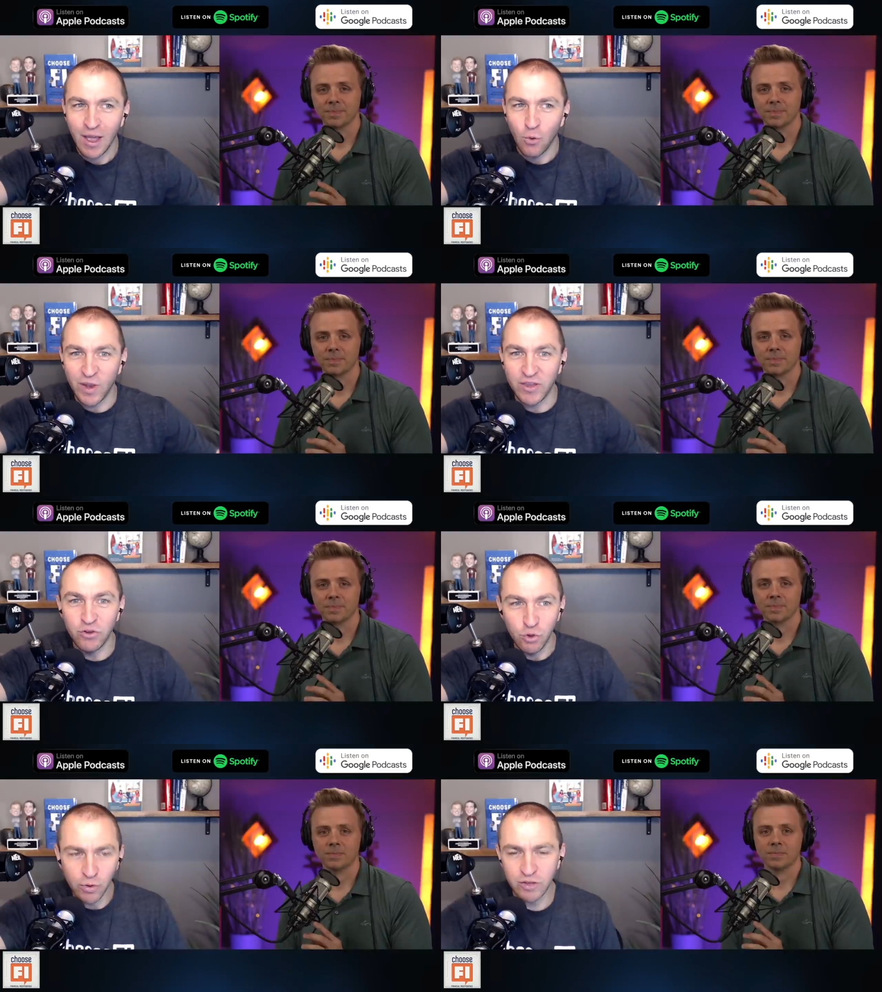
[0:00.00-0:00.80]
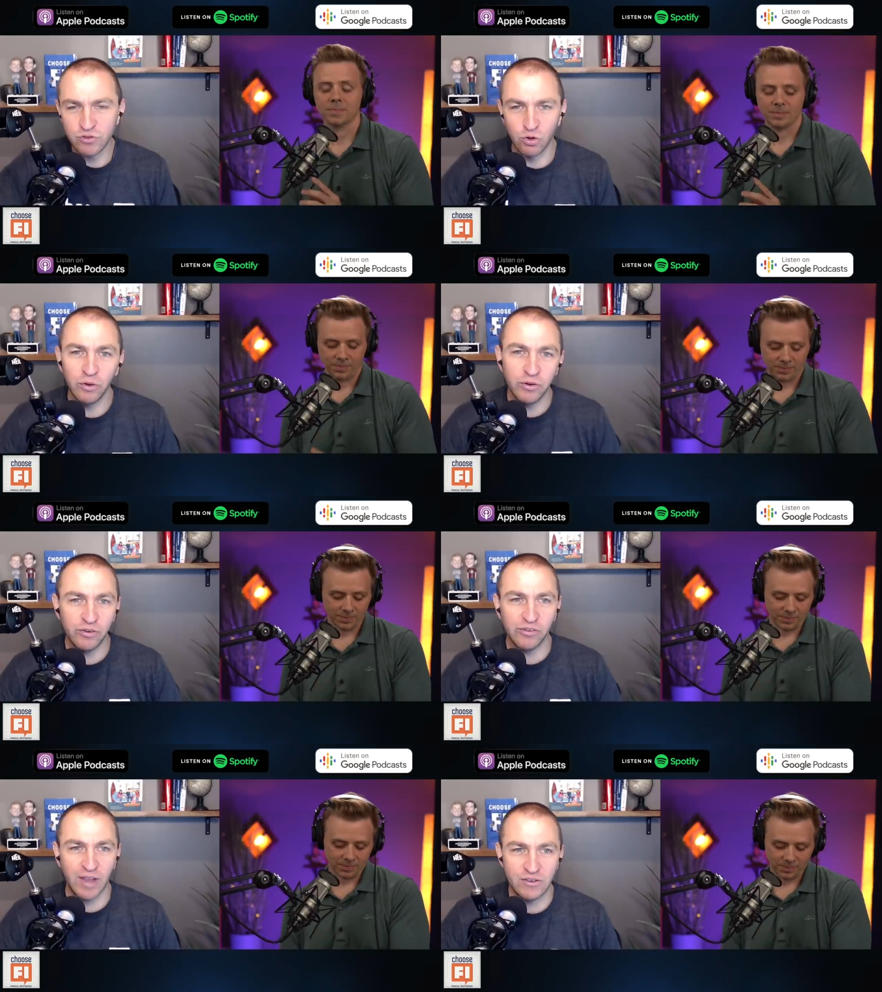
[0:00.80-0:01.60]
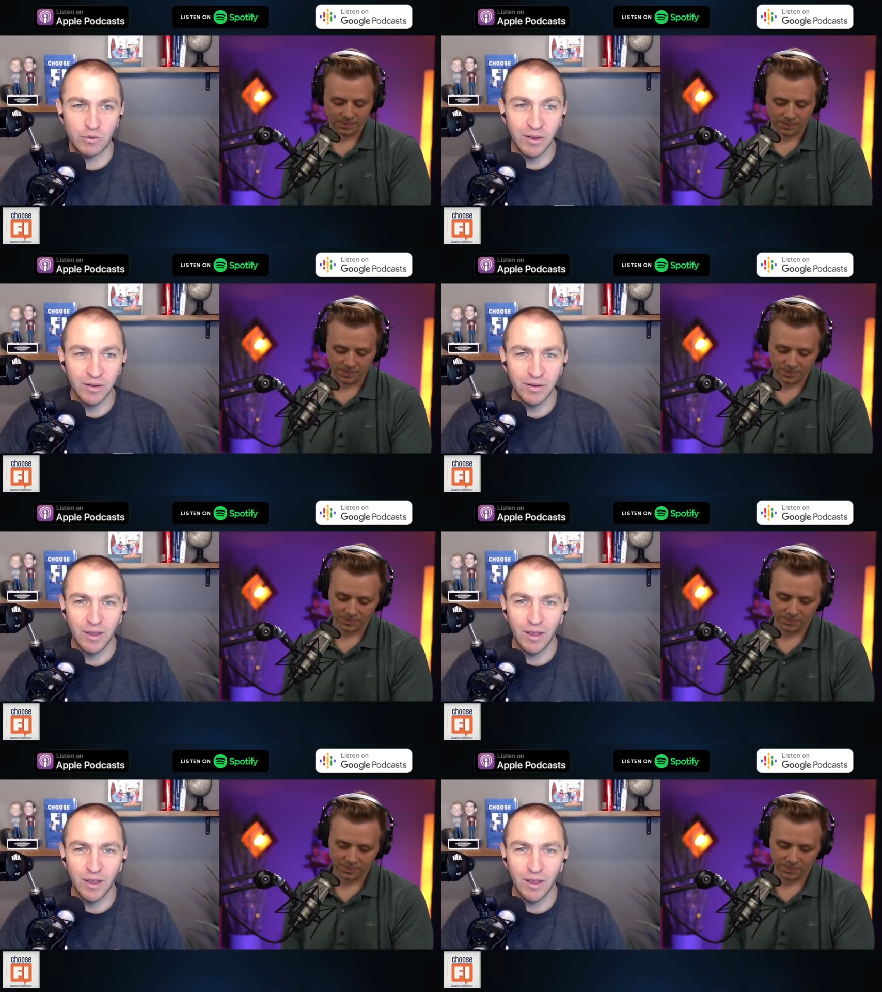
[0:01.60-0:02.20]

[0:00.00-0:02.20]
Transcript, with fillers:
Speaker 1: when you control your schedule